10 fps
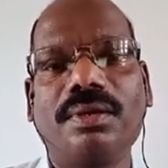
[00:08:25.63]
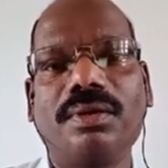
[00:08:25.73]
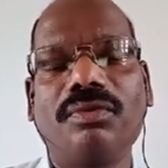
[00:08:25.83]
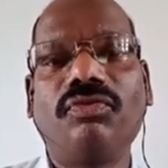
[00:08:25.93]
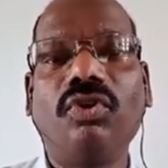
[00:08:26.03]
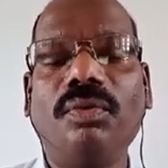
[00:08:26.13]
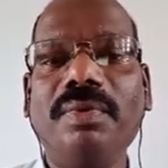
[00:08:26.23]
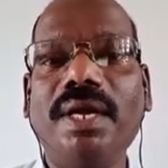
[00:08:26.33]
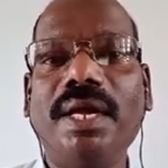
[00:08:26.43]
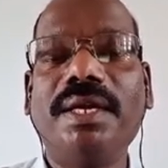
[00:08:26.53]

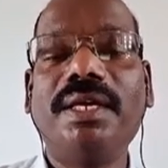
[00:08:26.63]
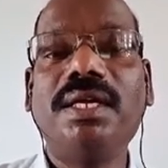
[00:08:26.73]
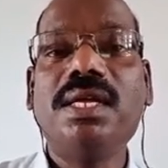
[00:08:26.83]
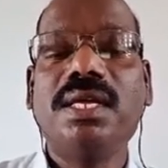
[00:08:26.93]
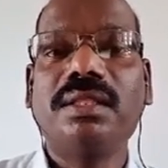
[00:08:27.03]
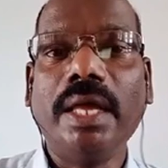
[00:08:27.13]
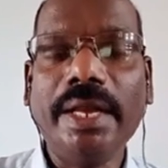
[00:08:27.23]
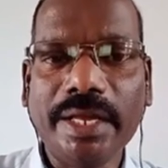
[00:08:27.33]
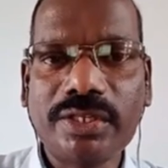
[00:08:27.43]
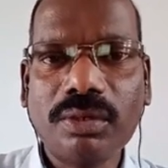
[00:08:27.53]
formed, and that
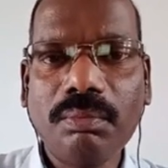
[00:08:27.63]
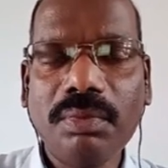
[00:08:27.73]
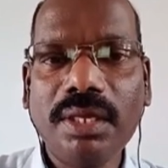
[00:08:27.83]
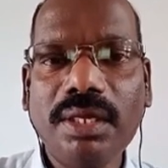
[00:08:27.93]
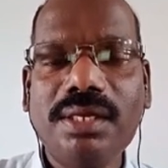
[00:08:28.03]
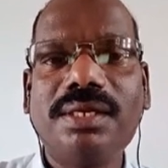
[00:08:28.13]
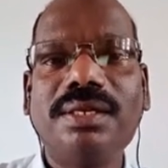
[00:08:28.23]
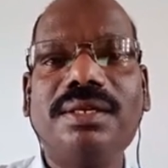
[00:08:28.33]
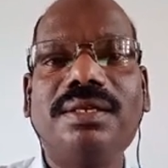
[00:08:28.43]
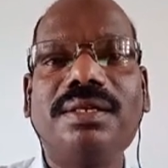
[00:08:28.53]

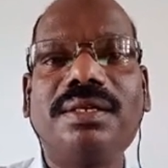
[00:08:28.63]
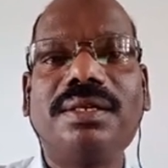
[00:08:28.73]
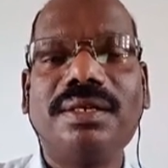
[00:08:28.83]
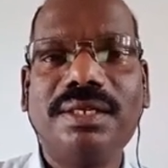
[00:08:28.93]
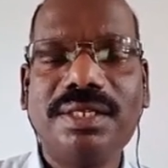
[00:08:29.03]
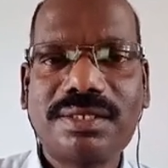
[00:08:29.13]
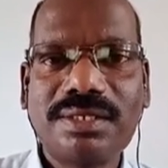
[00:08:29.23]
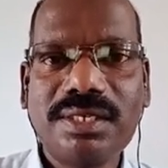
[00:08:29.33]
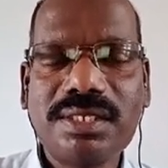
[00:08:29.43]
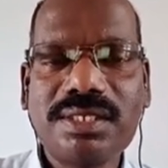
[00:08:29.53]
assembly
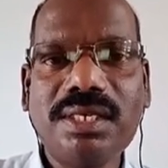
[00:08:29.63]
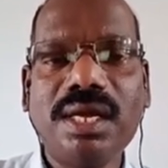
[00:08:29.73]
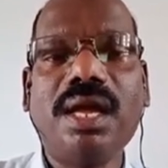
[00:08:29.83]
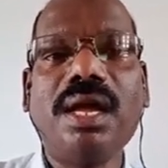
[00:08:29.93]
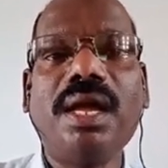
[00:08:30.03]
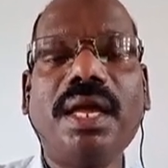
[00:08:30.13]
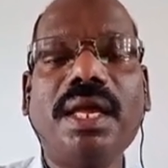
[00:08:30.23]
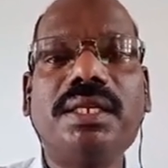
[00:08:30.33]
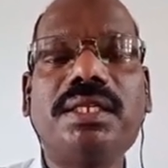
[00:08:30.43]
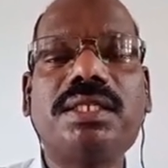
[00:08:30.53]
discussed
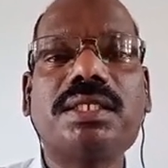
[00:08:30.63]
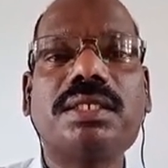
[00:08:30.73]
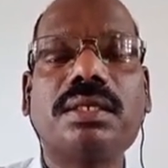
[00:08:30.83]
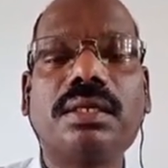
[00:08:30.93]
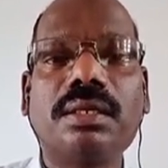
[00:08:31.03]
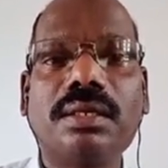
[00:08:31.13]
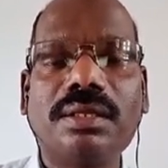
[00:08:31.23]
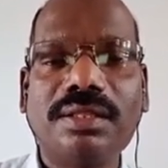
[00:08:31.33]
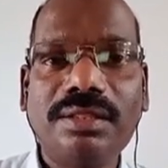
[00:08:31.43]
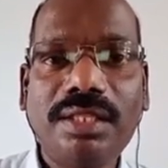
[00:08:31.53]
and
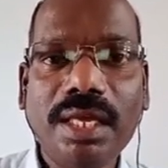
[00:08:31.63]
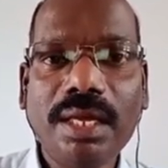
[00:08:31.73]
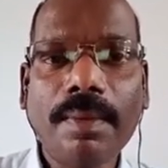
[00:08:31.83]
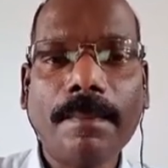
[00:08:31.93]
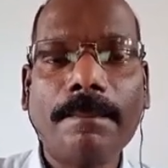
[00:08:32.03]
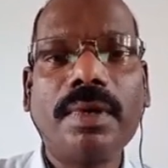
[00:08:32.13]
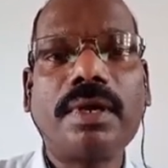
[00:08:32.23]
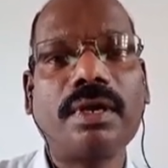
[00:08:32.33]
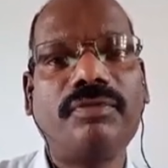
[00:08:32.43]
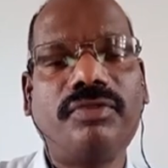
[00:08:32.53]
they
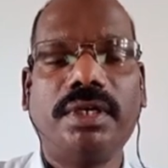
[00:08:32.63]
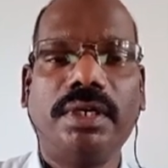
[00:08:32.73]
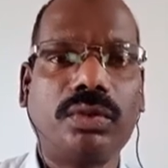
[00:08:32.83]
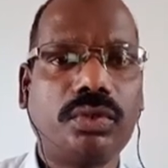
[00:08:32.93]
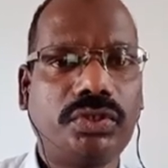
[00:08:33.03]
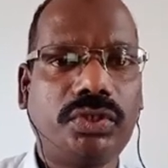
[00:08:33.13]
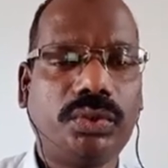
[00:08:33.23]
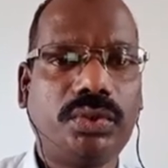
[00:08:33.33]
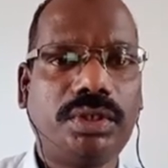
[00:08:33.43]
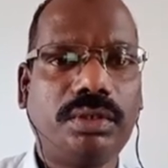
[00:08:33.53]
drafted a
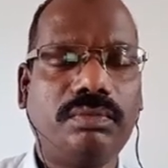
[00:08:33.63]
constitution.